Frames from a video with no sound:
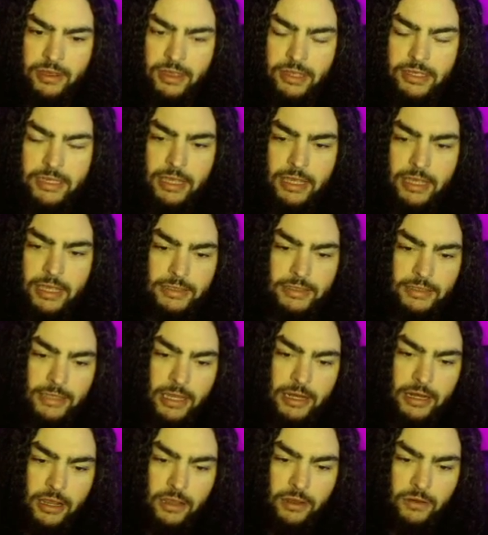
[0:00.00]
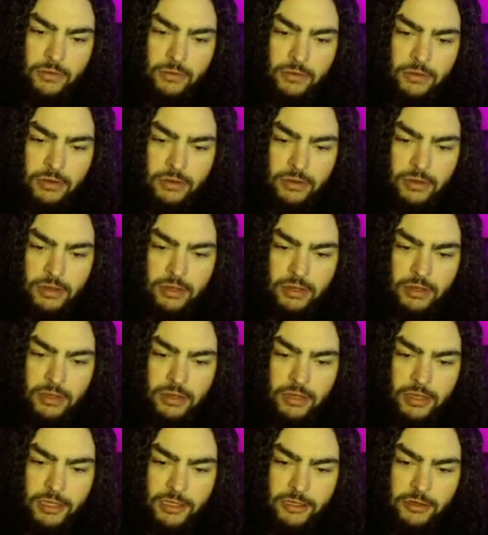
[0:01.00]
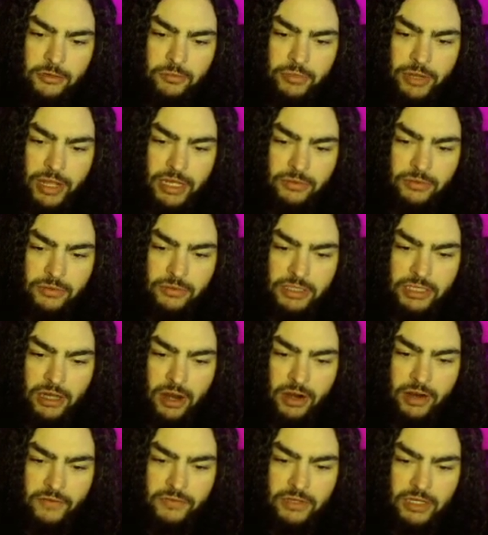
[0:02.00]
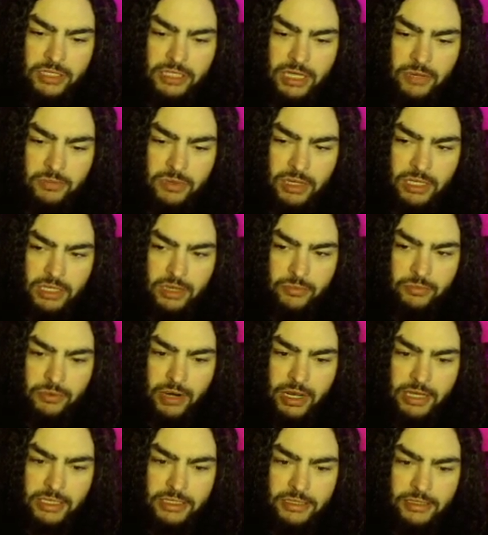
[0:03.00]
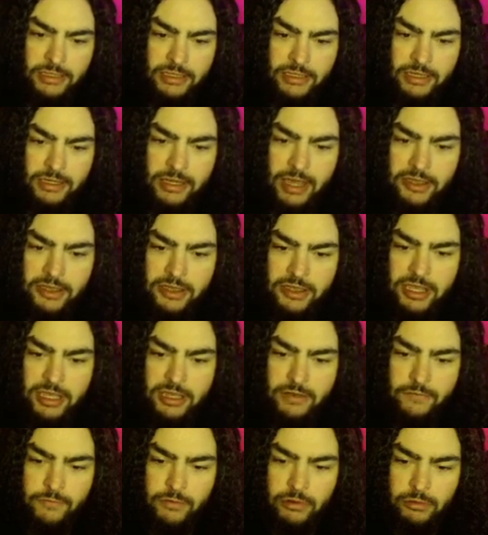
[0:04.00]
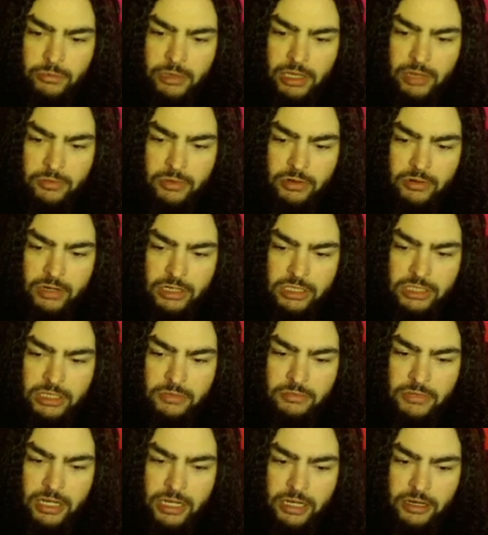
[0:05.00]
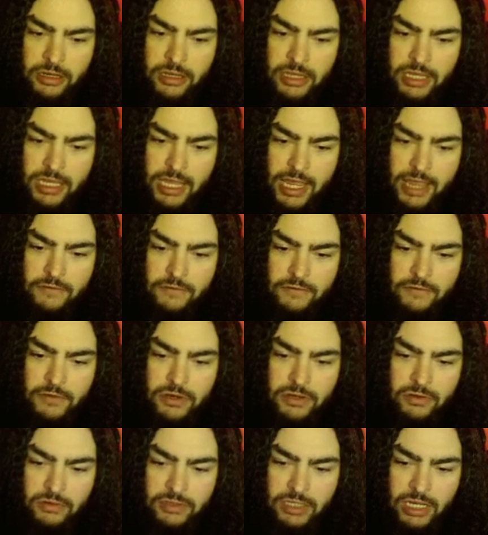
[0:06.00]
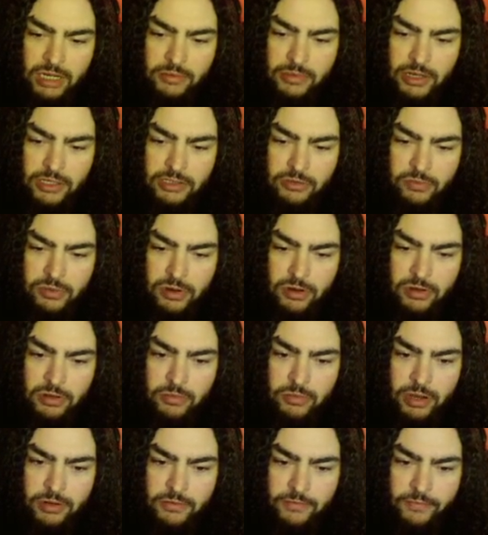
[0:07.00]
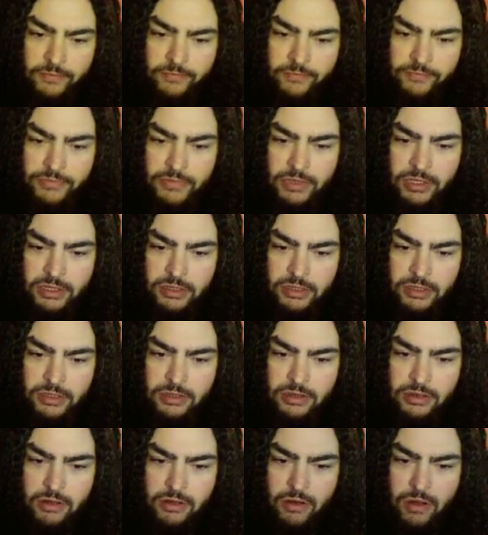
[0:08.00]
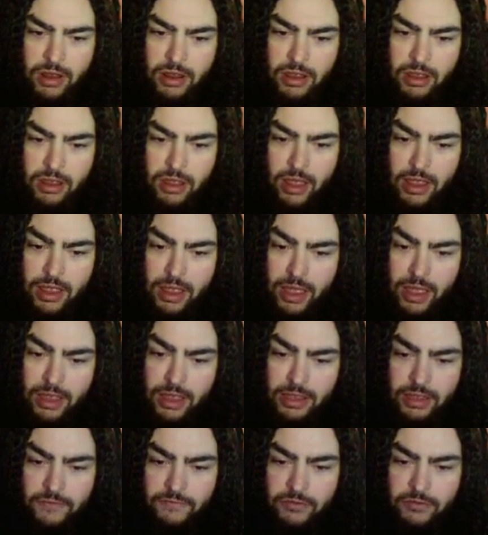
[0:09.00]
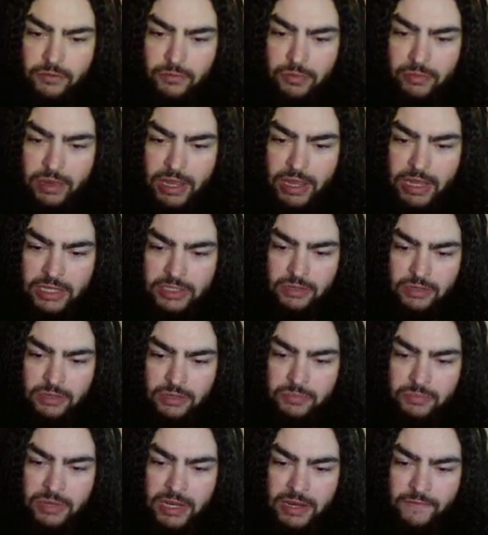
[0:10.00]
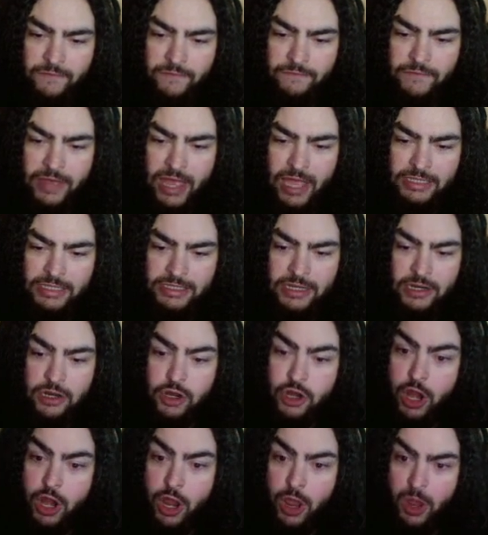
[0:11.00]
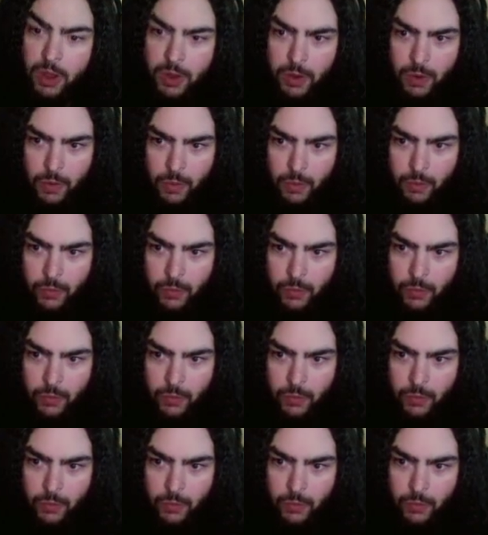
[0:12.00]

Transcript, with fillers: Yes, I know. You plan to retire after the Champion Cup, right? I think you've really become a great gym leader, even if you don't Dynamax your Pokemon. I, I, I love you, but my answer is a big fat no.